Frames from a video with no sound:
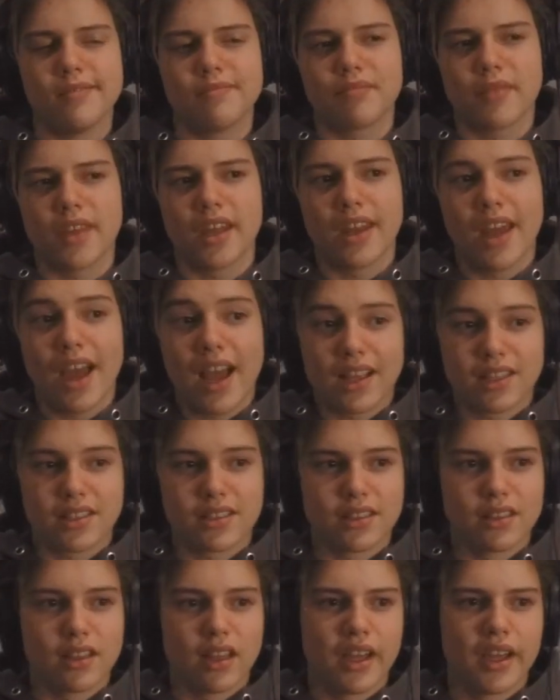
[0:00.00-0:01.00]
and
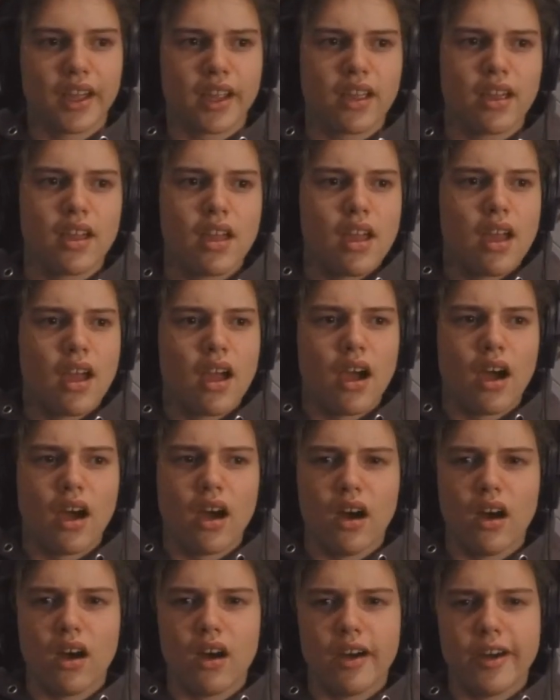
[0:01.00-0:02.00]
acid-like,
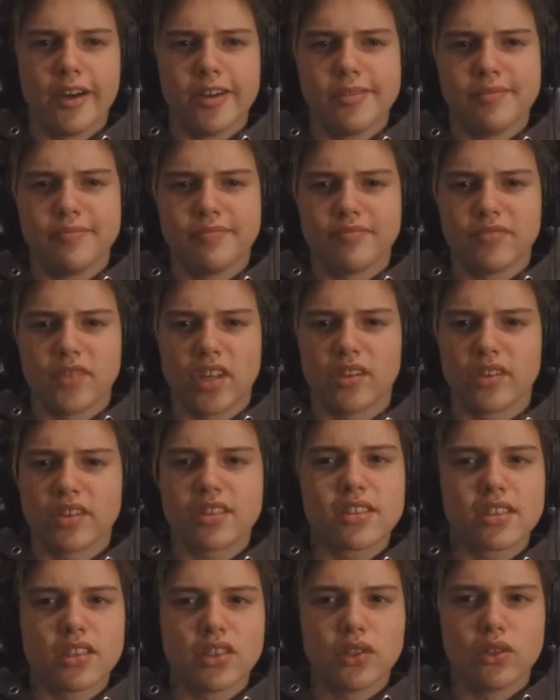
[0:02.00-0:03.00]
there is
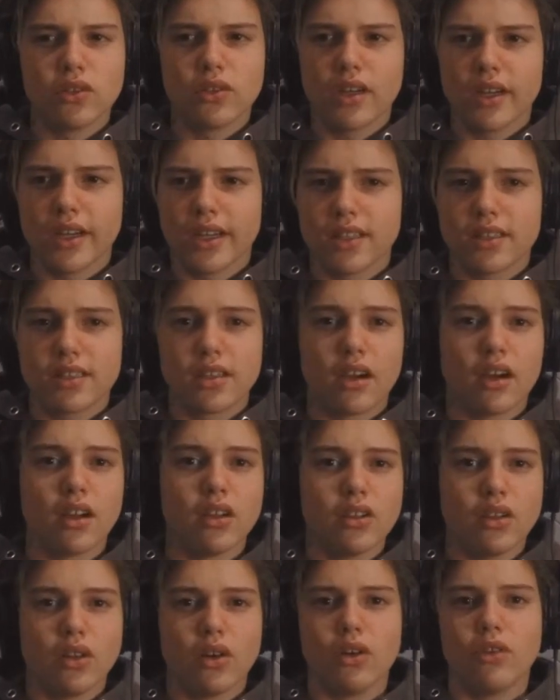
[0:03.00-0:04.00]
still a
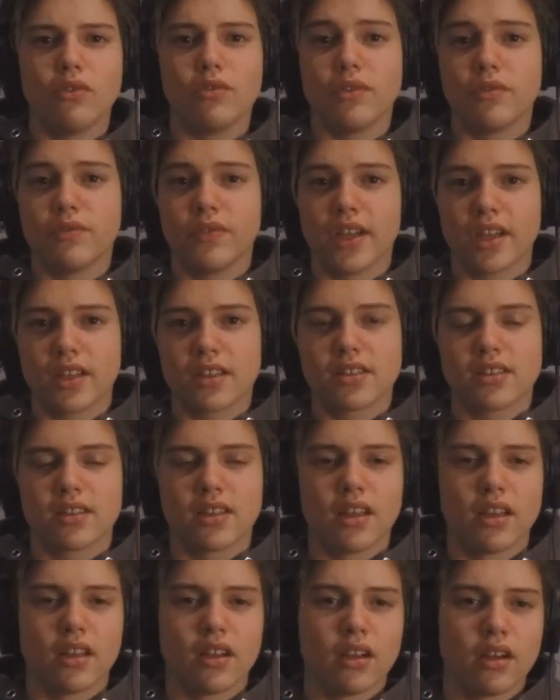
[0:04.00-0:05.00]
ton of effects
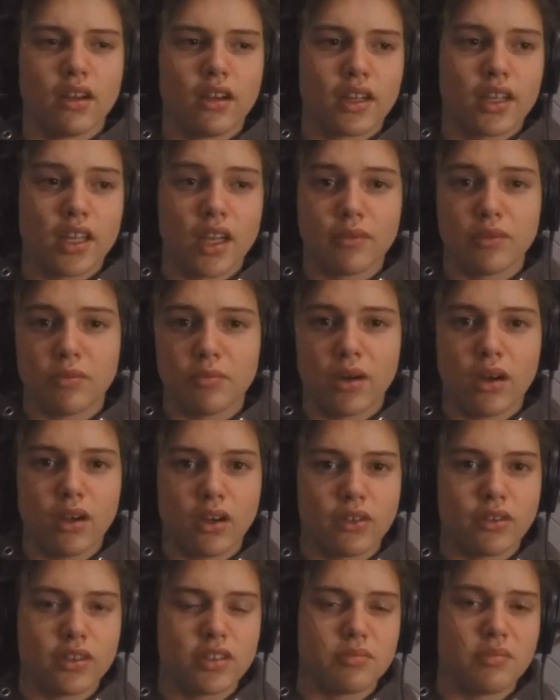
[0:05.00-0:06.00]
that Kevin
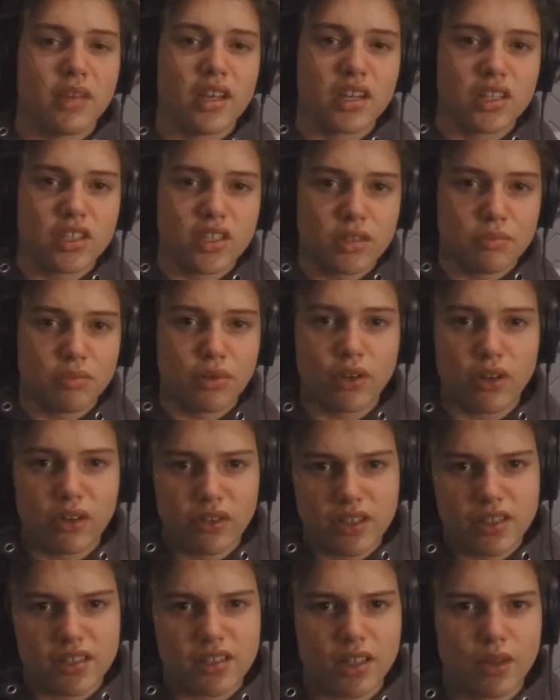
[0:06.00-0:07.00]
Parker has managed to put on
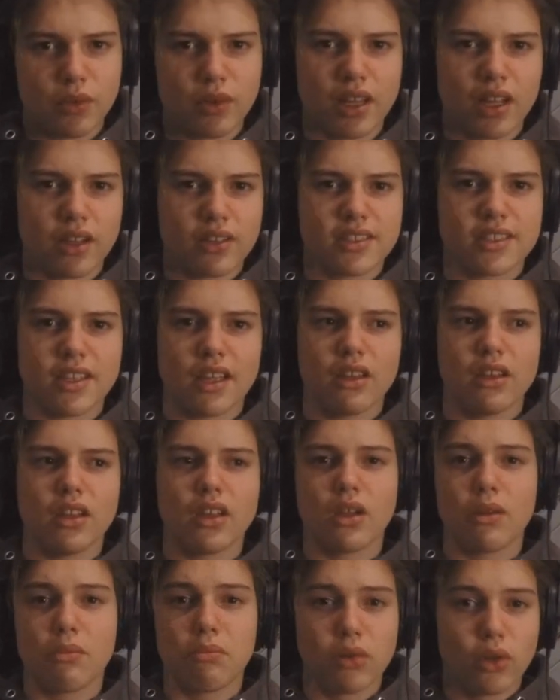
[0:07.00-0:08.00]
this thing without
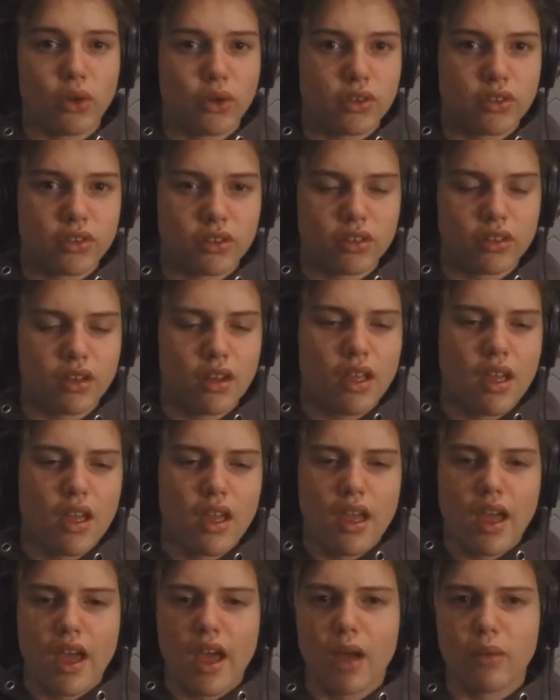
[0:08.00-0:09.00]
sounding bloated
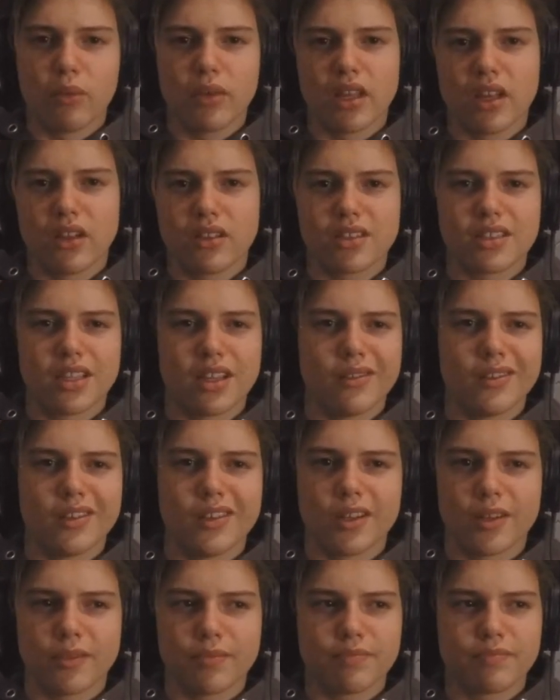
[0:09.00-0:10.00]
and without
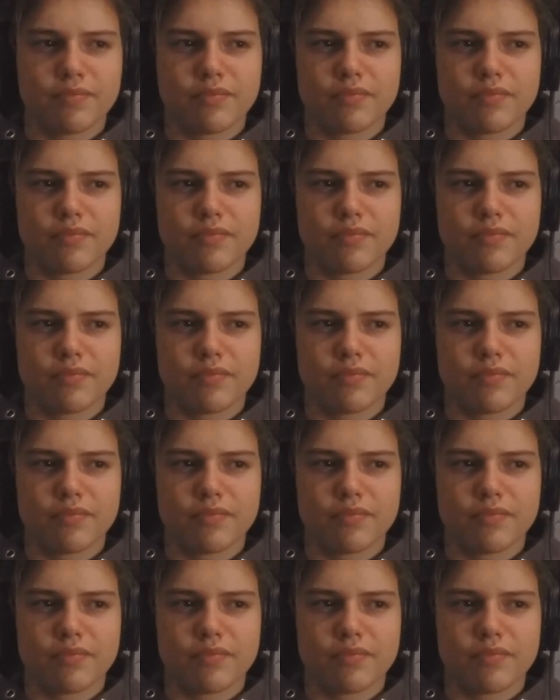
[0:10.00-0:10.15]
sounding